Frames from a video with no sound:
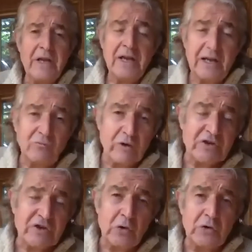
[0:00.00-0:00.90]
and
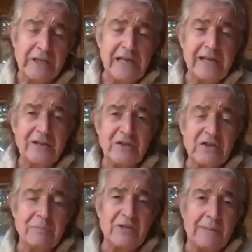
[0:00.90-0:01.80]
restore the
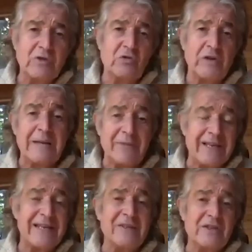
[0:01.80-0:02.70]
ecosystems upstream than
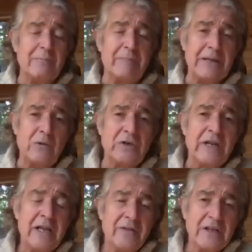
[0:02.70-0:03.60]
it is to build
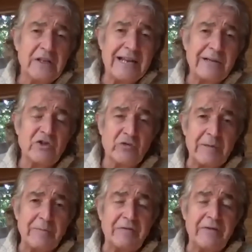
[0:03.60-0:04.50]
the
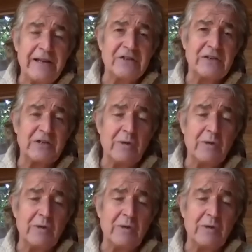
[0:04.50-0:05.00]
downstream defences.